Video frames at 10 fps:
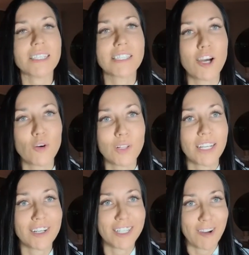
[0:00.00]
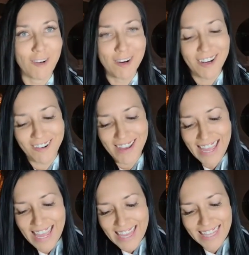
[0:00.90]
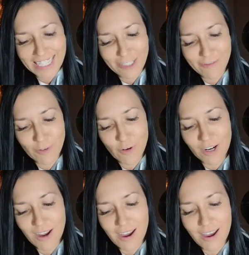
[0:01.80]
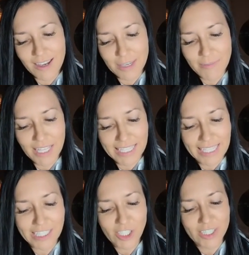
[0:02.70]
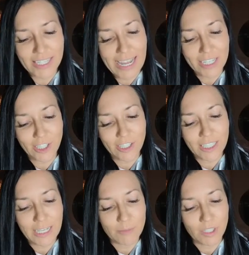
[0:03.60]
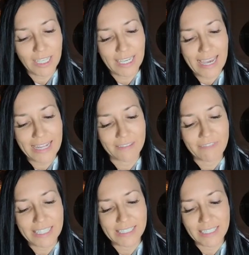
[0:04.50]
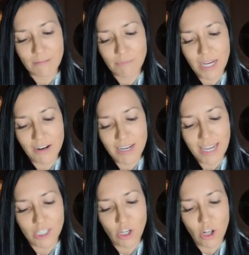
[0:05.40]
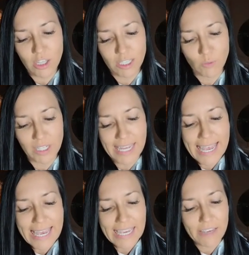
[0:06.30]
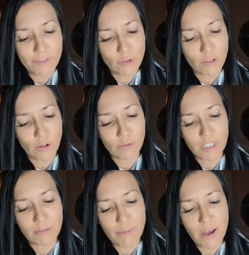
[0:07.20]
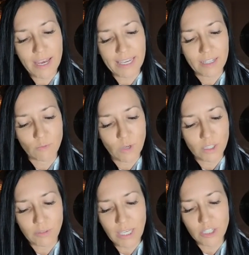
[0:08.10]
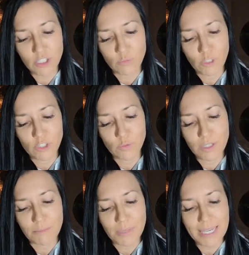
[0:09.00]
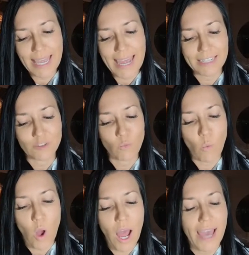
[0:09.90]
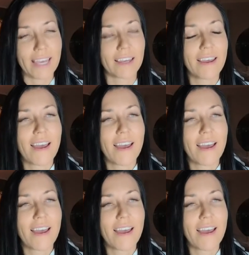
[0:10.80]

So Claire in Oro, thank you for emailing in. She said, I currently am looking at investing in Barrie and Collingwood. If you could only buy in one location, which would it be and why?